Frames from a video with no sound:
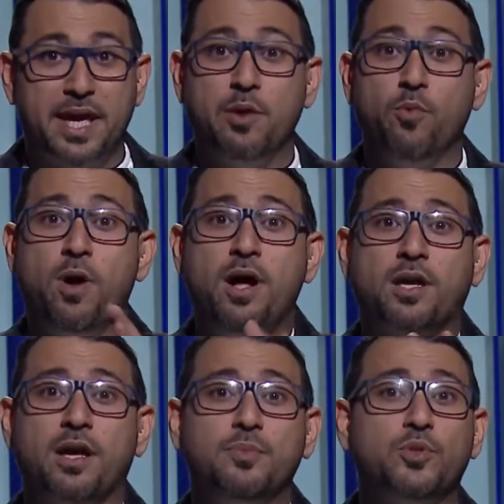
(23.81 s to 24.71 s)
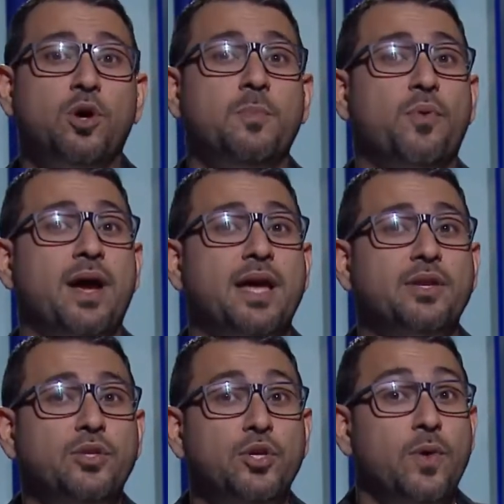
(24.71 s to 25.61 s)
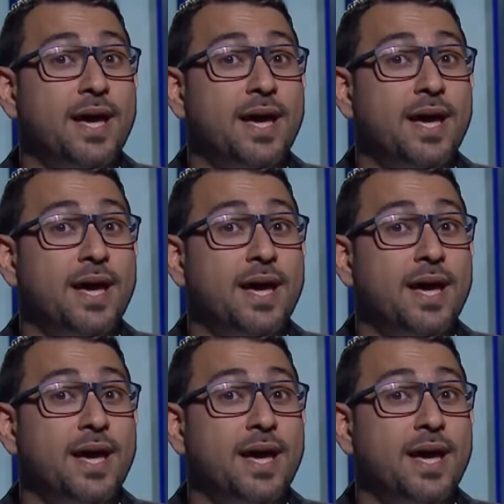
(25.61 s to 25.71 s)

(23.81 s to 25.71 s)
and welcome to a brand new,